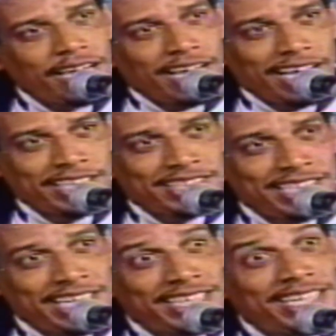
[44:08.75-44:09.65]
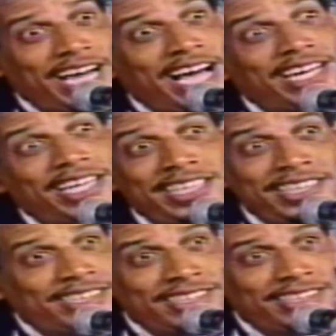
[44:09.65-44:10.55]
I said,
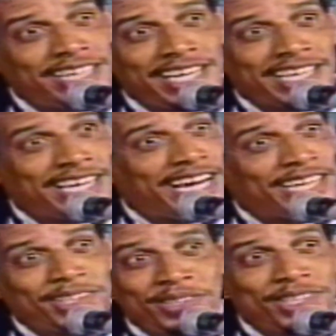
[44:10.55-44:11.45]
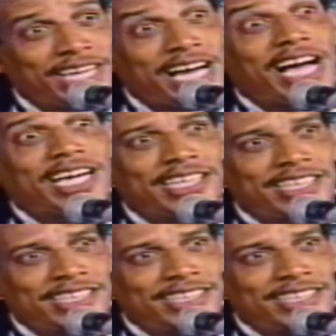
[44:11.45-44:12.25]
darling, I can't do that.